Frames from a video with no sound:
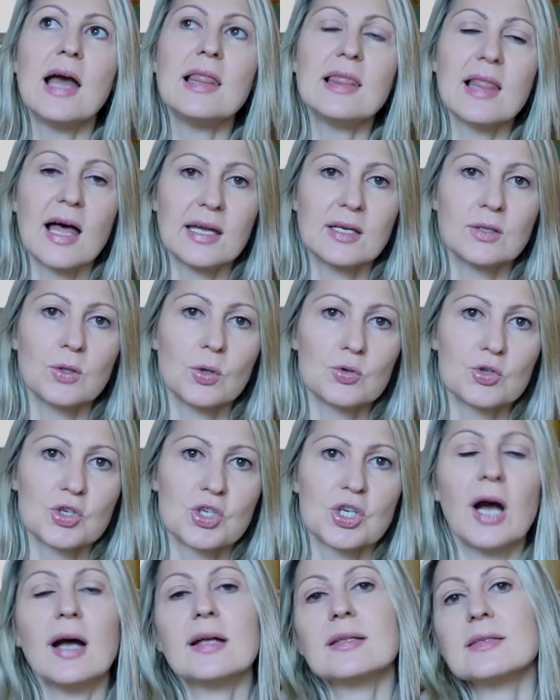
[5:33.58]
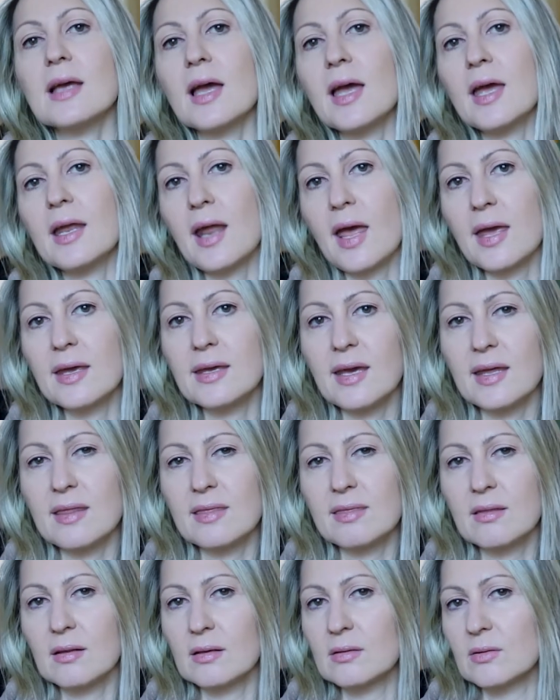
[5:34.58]
I like those shots, and I
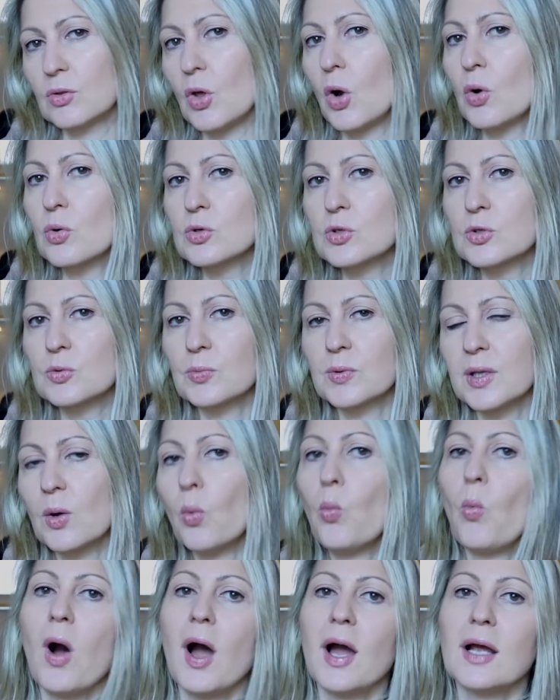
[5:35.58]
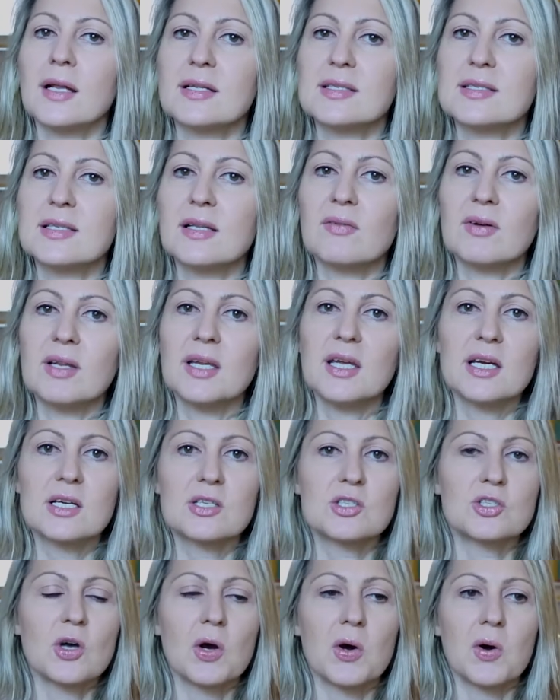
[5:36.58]
get those with a wireless
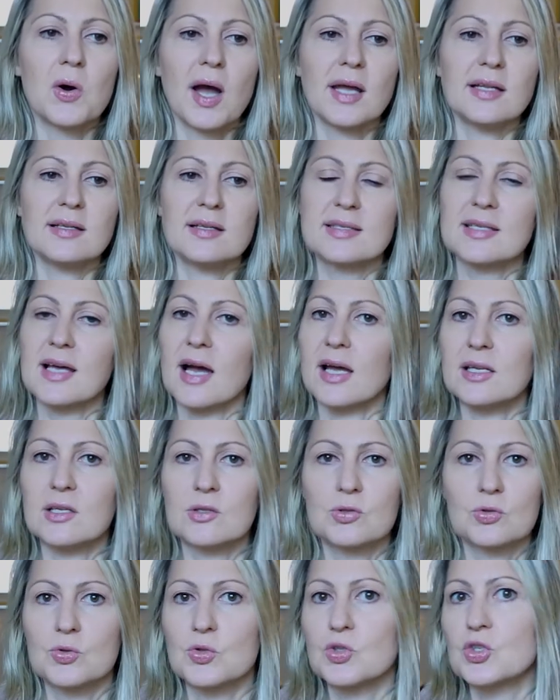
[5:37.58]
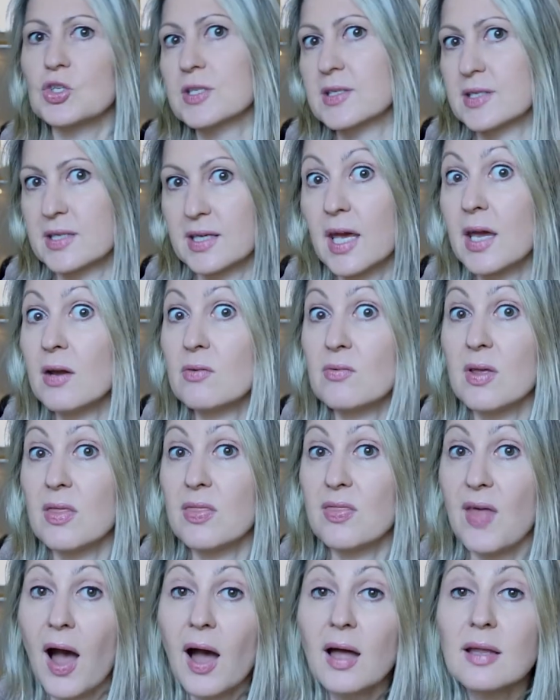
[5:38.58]
lavalier, so I decided to just
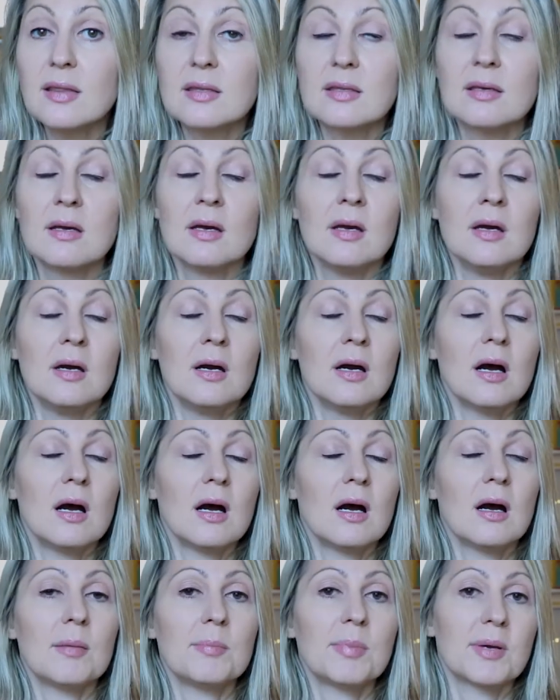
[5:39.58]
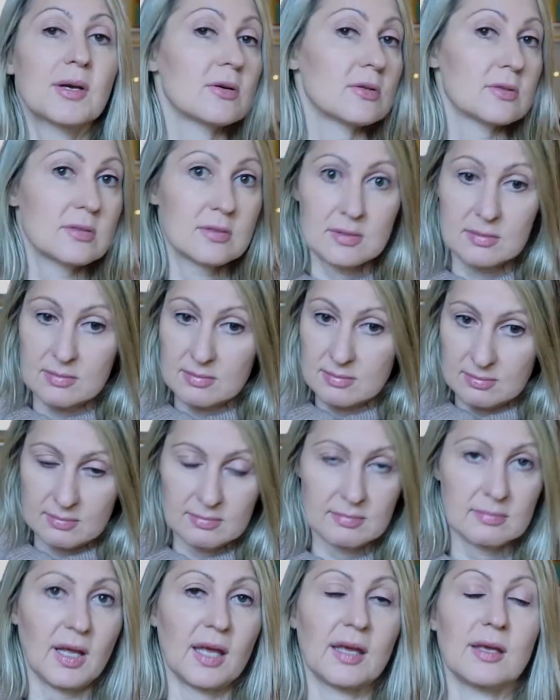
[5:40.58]
carry that, because
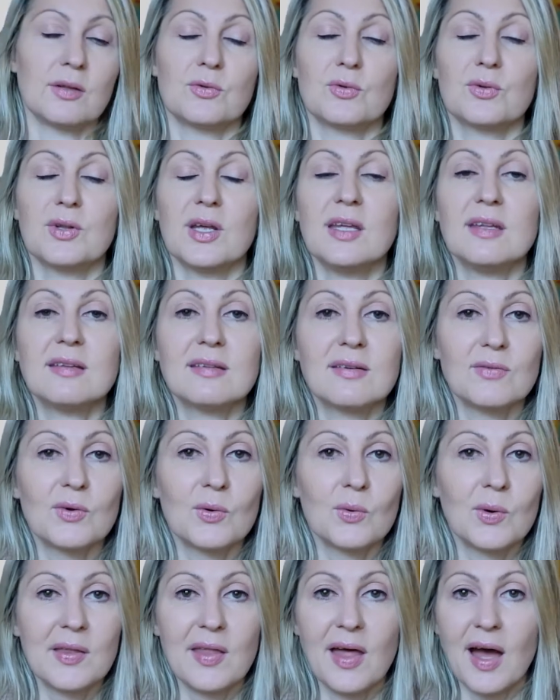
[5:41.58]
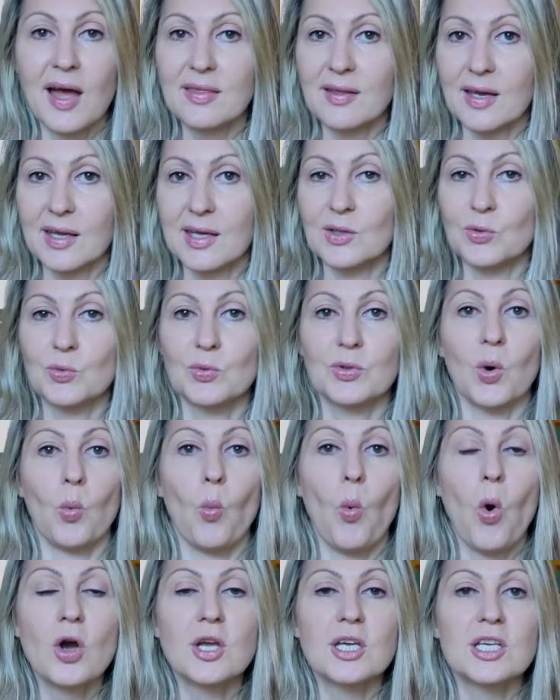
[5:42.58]
I can do the interview with that, I can do
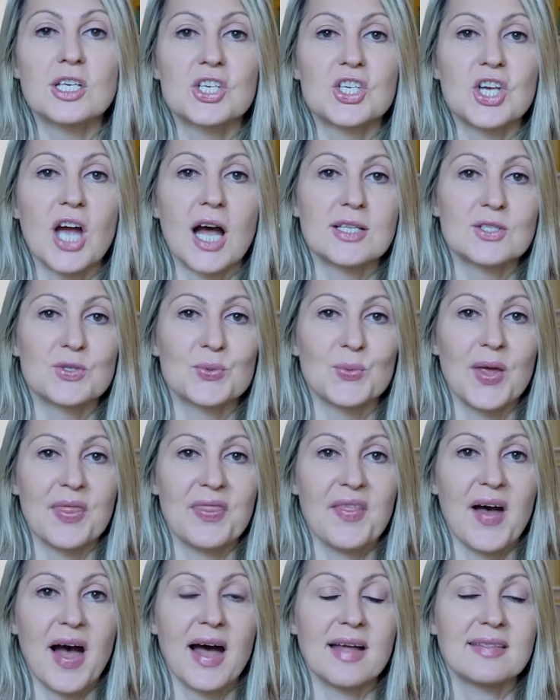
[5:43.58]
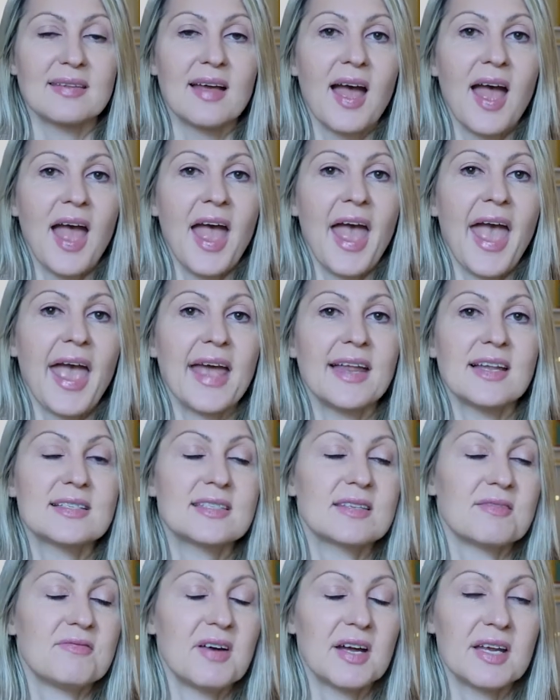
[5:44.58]
the walking shots with that, and
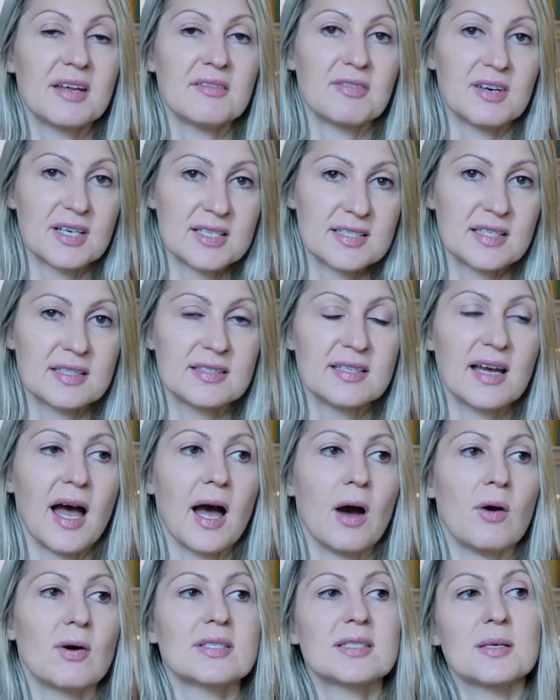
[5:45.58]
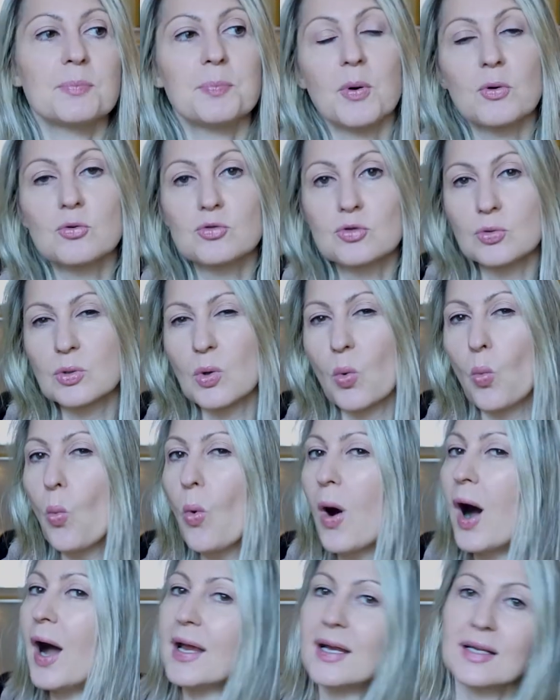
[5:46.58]
it's a very versatile, as opposed to the
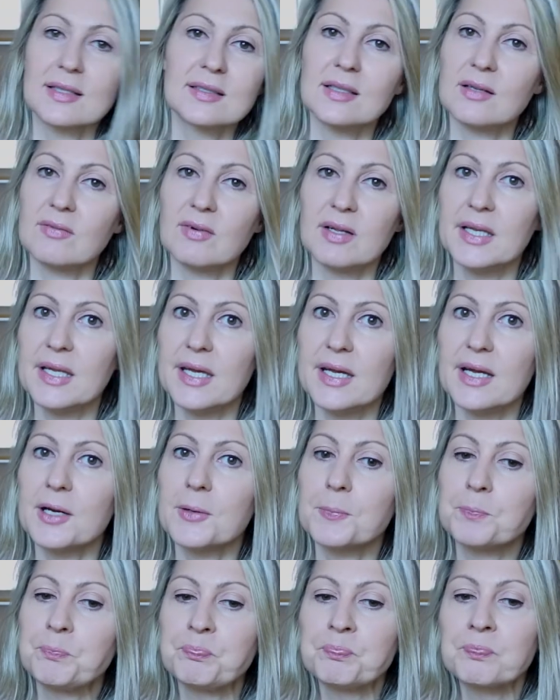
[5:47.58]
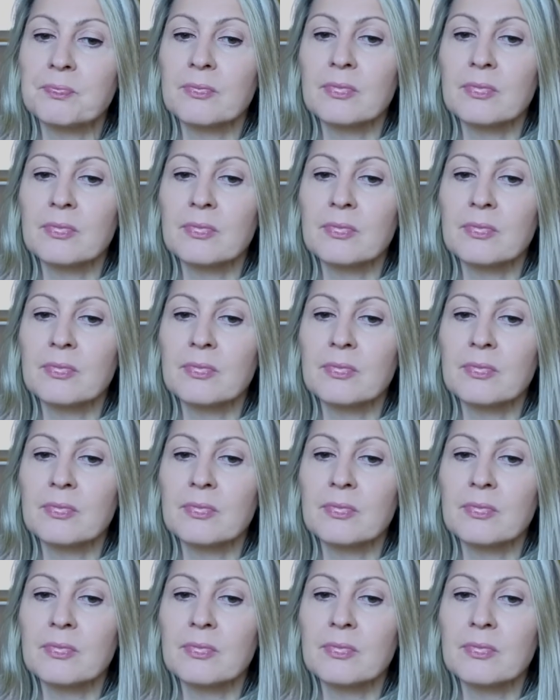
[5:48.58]
wired lavalier,